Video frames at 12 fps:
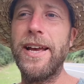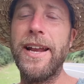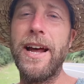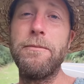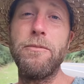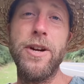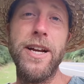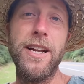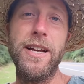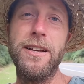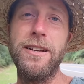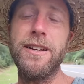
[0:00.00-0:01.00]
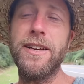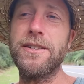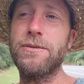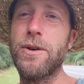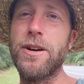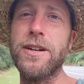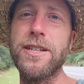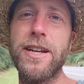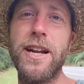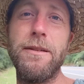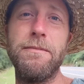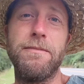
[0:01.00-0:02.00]
and I'm reading his works
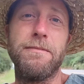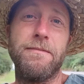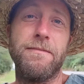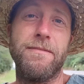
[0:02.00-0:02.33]
and I'm